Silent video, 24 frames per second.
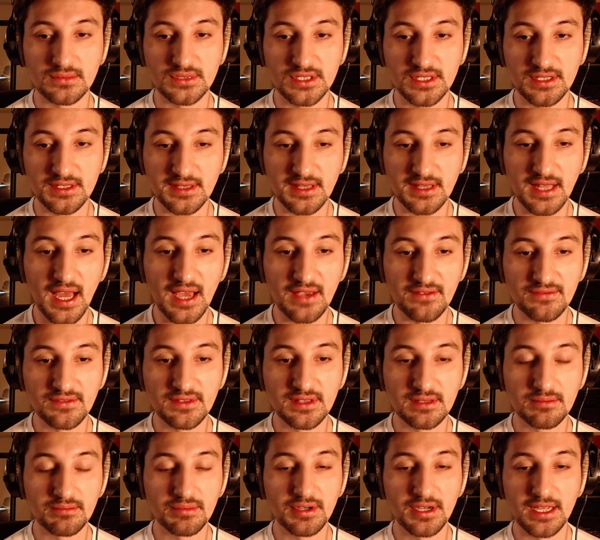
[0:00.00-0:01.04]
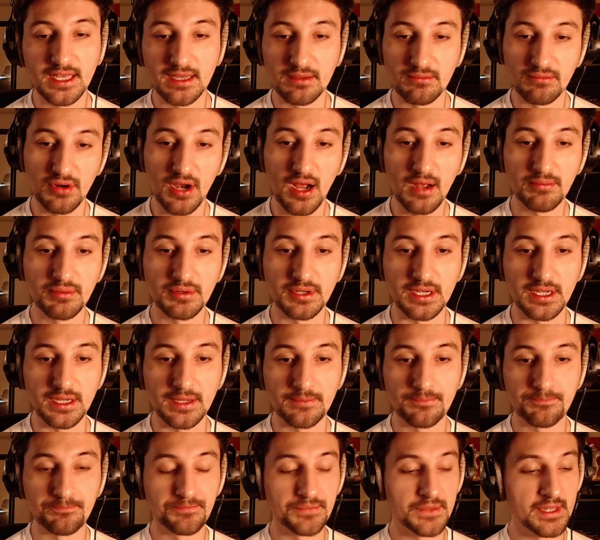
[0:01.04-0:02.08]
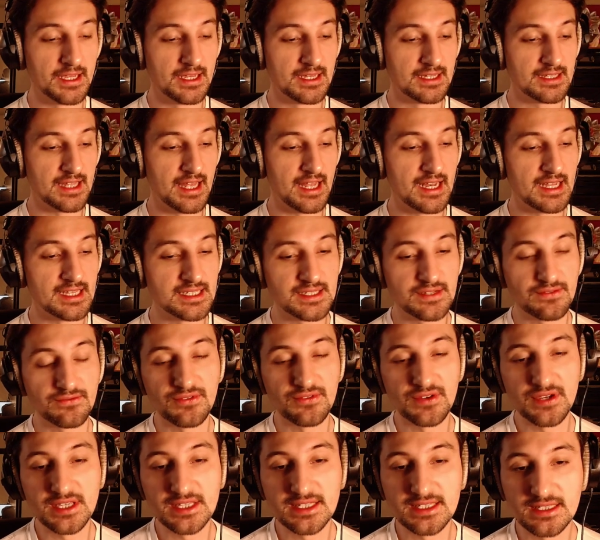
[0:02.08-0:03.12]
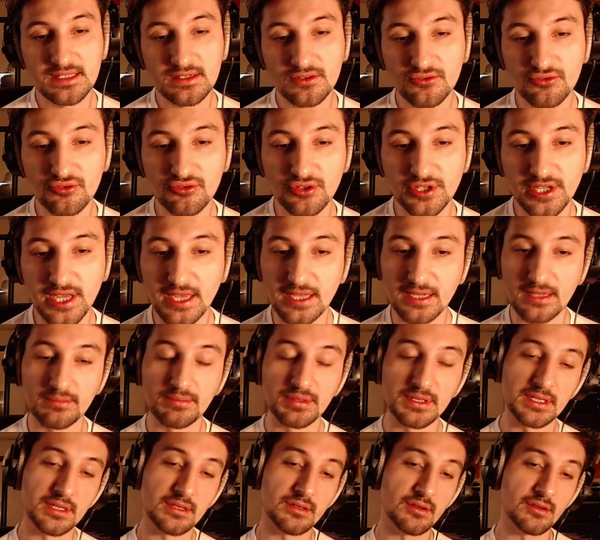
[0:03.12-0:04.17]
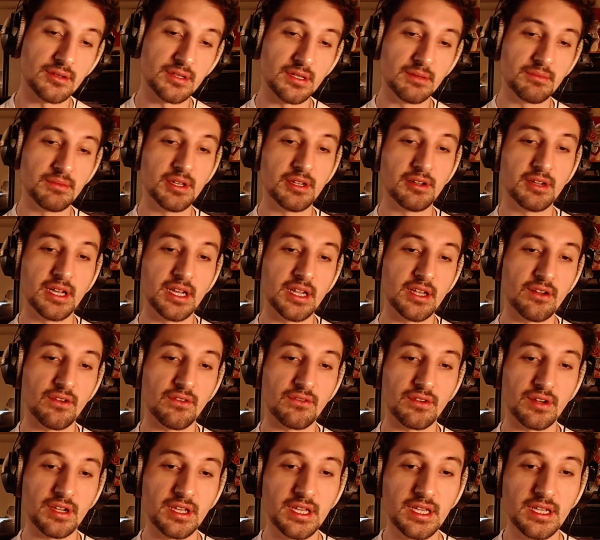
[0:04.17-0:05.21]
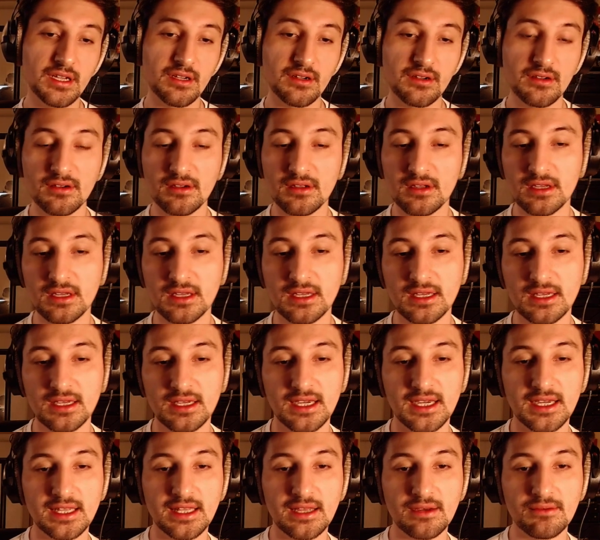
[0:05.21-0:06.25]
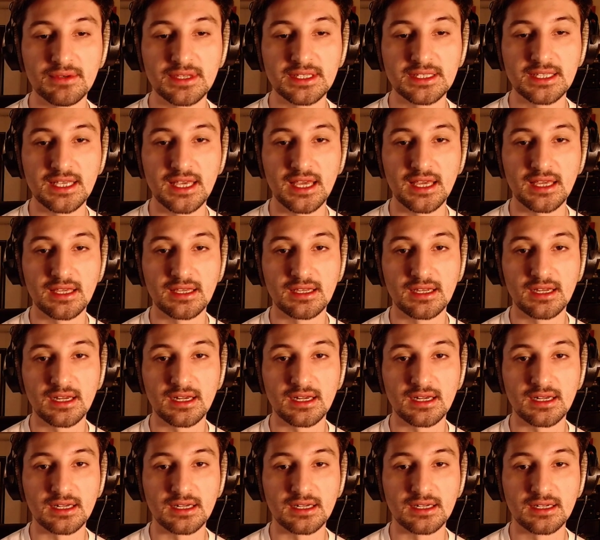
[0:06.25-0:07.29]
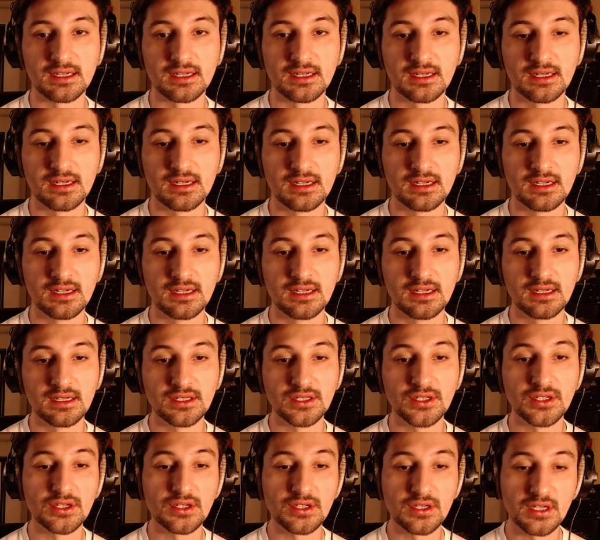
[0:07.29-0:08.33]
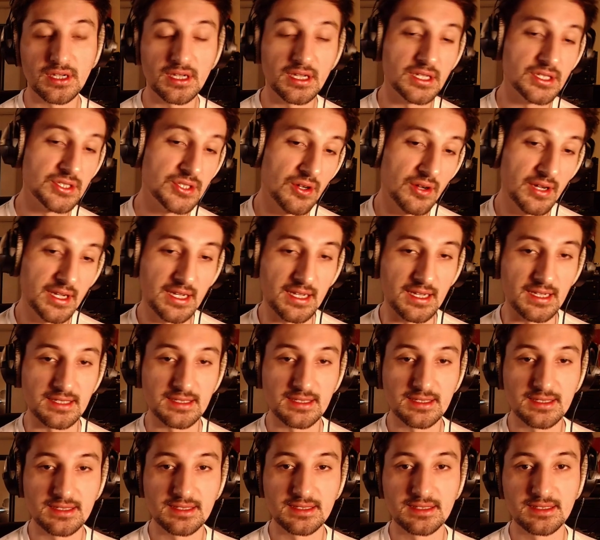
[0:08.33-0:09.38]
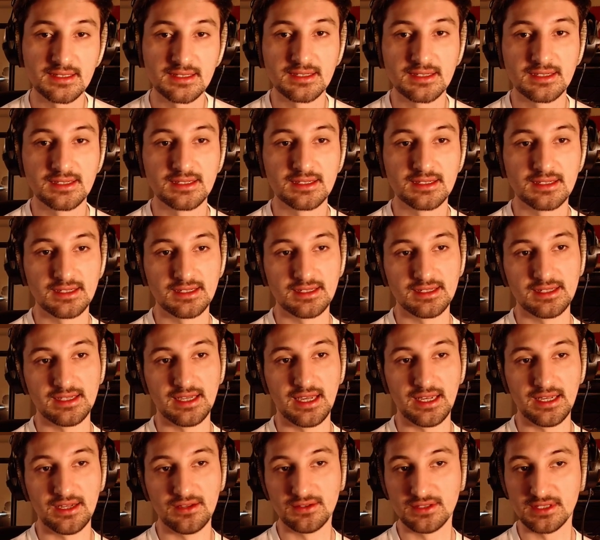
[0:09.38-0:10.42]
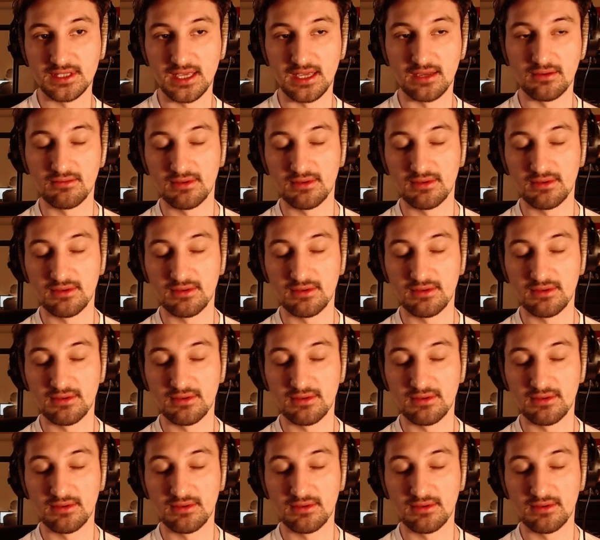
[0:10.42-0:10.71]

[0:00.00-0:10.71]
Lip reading: to life, liberty, and property. That is, if we create a political community over here, and then we say, you're going to join us, and you say,